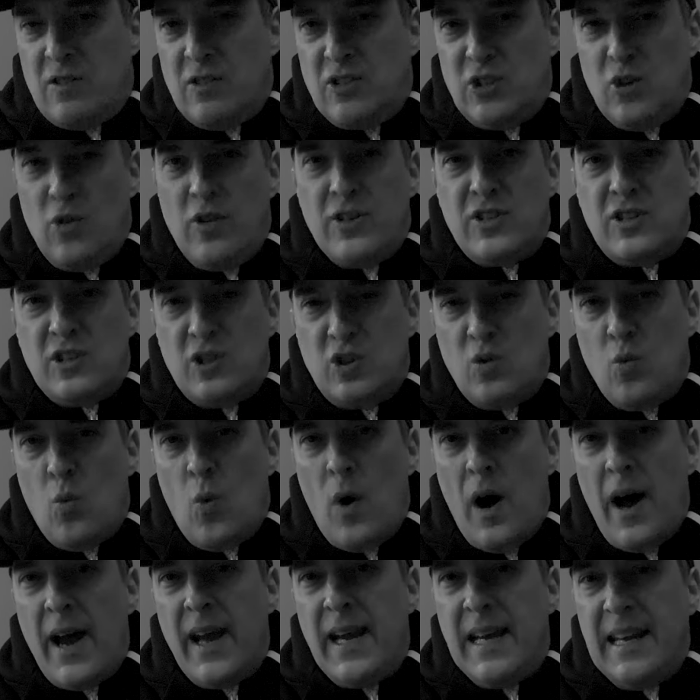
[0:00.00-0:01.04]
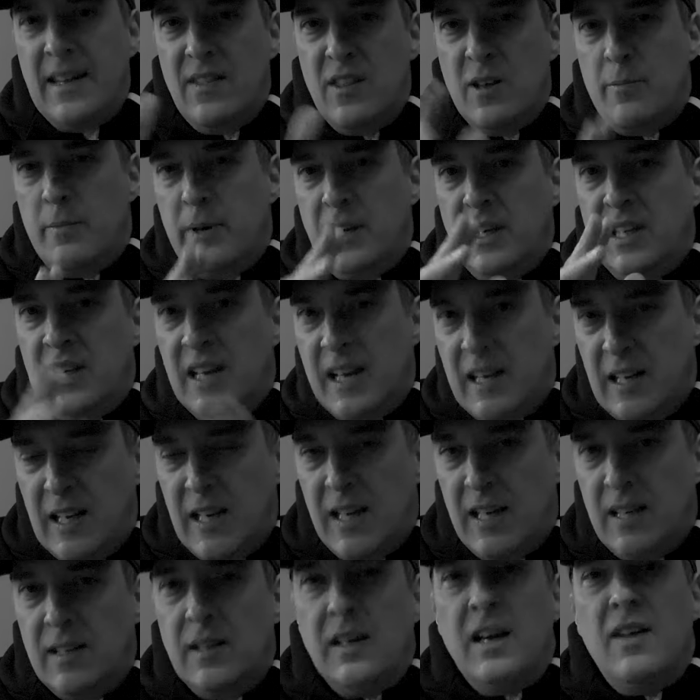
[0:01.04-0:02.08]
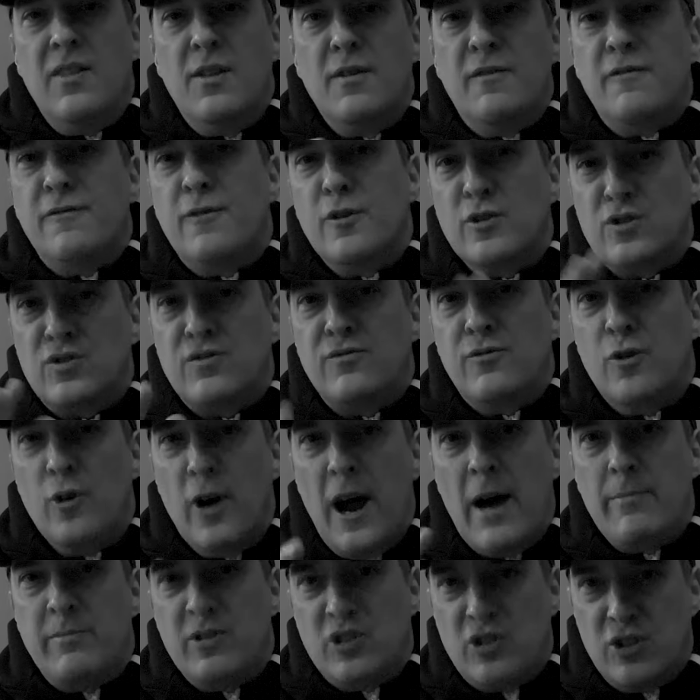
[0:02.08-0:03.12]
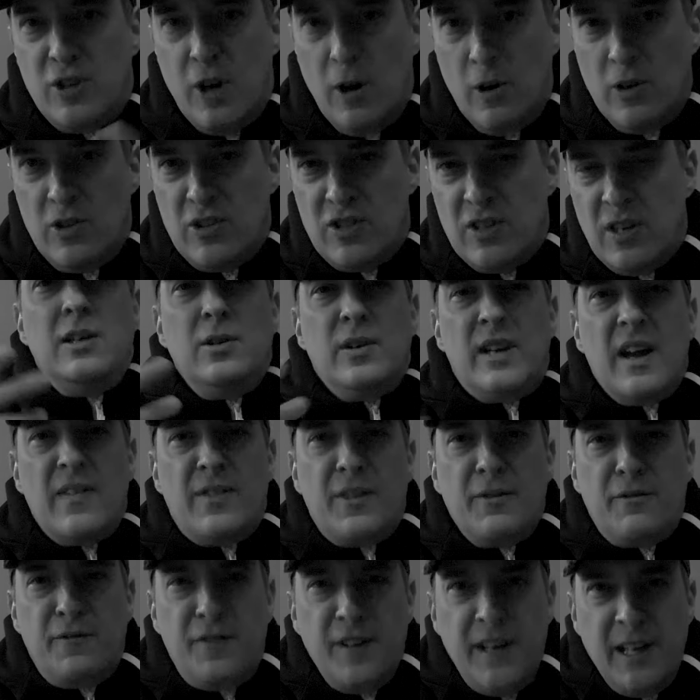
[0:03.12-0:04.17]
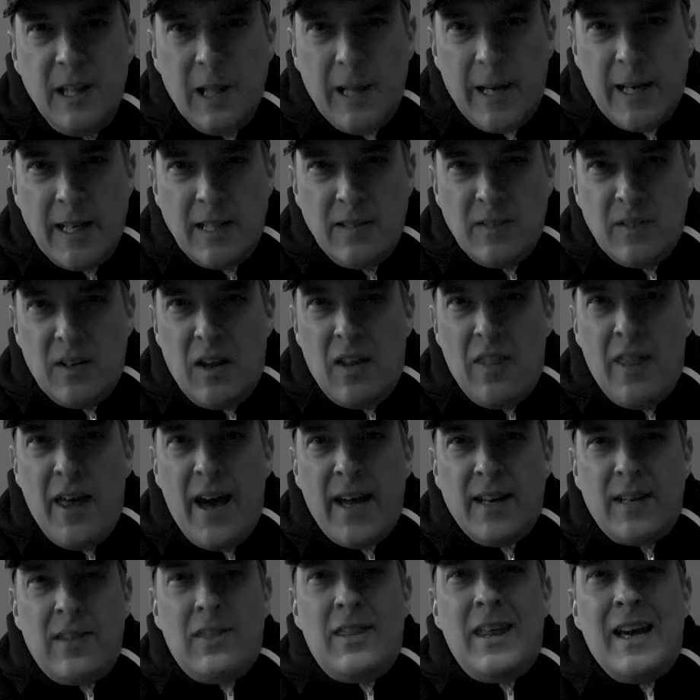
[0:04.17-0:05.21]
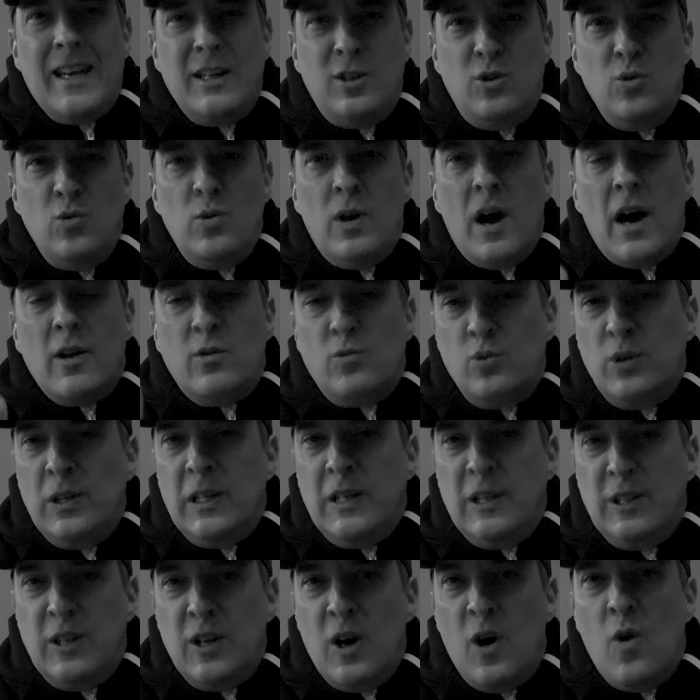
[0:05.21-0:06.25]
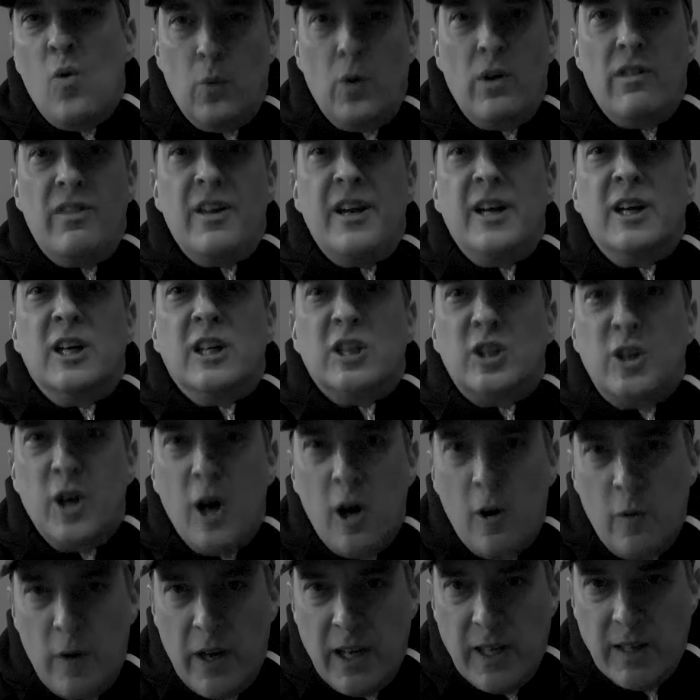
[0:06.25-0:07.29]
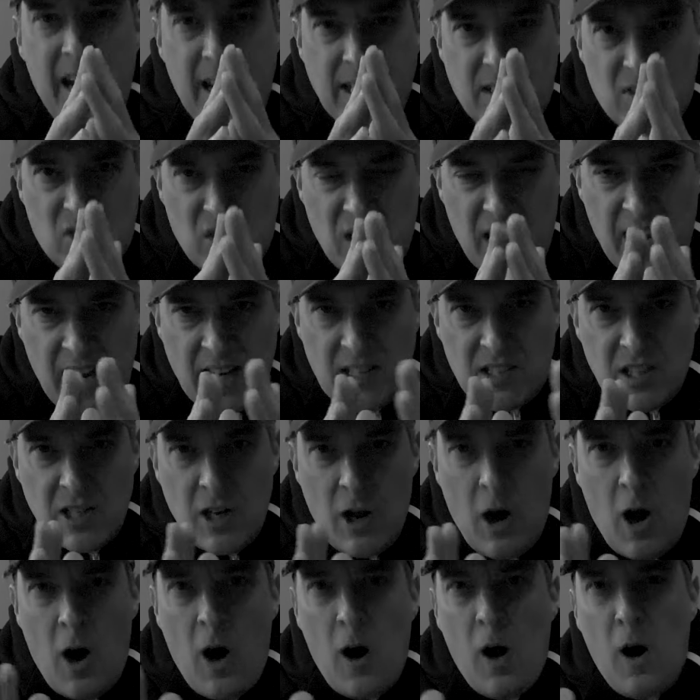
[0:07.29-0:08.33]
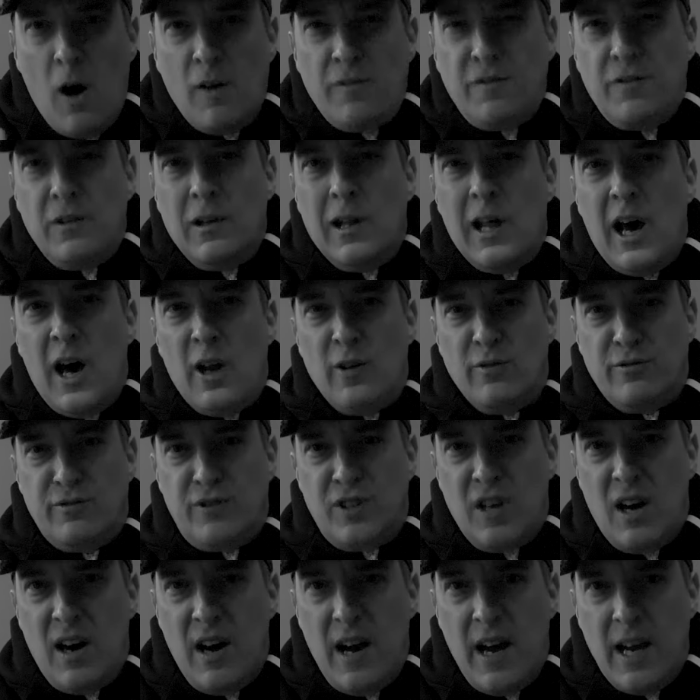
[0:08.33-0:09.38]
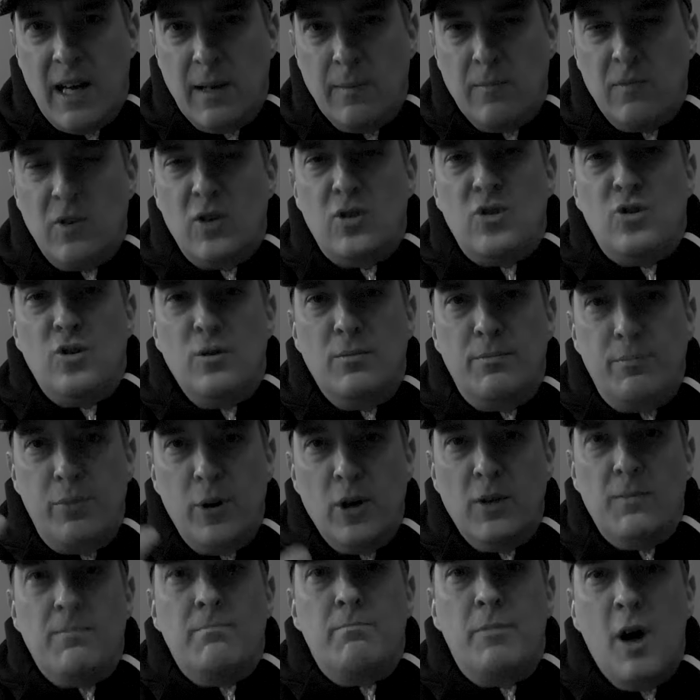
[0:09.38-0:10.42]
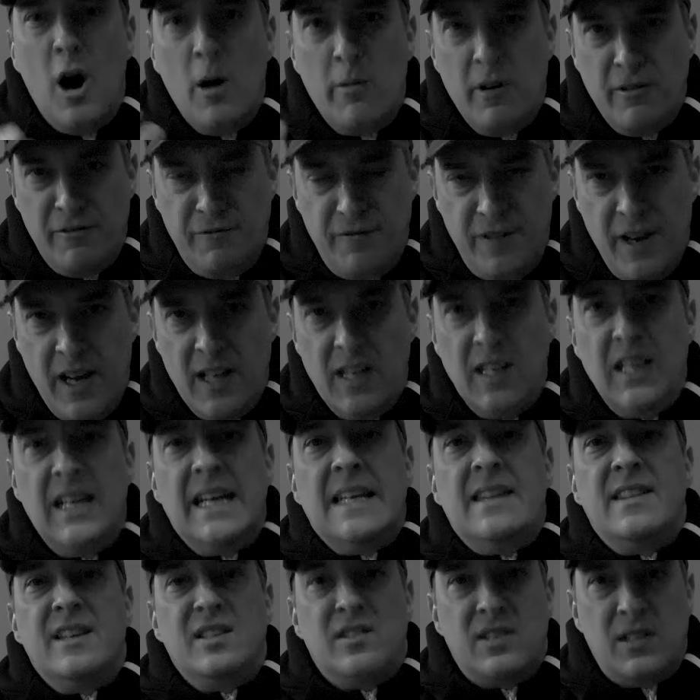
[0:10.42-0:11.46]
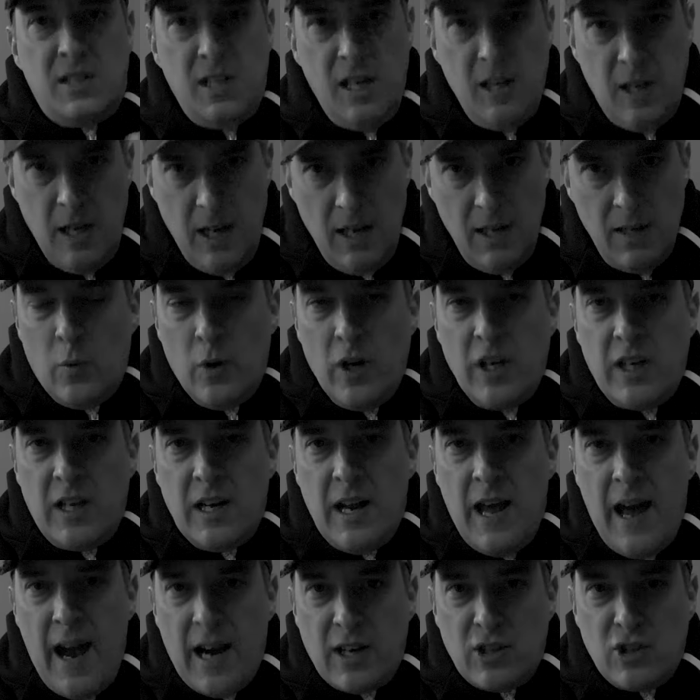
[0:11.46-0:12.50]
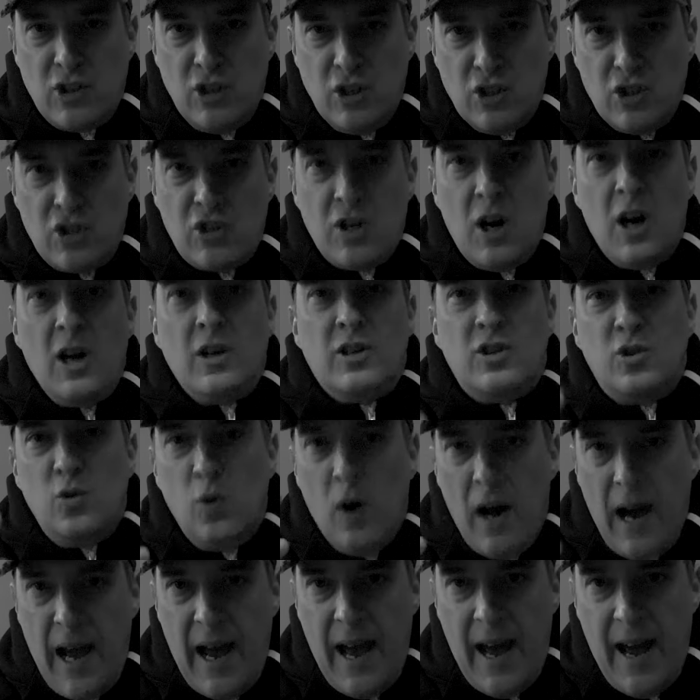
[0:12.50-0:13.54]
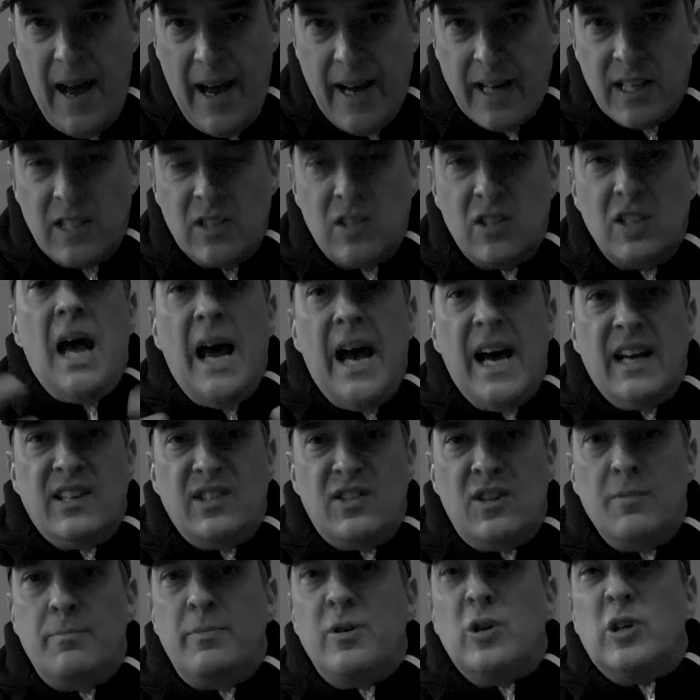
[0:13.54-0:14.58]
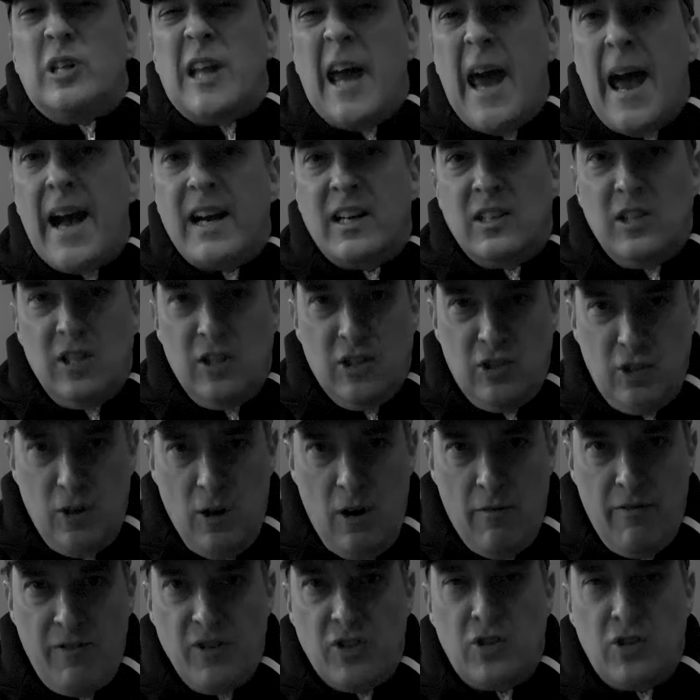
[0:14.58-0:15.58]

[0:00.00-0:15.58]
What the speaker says: So this is why in the beginning, in the first 4 episodes, you get the feeling that they do not really know where they are going. It takes an awful lot of time to put Boba Fett in the city where he can actually start to act as the protagonist of the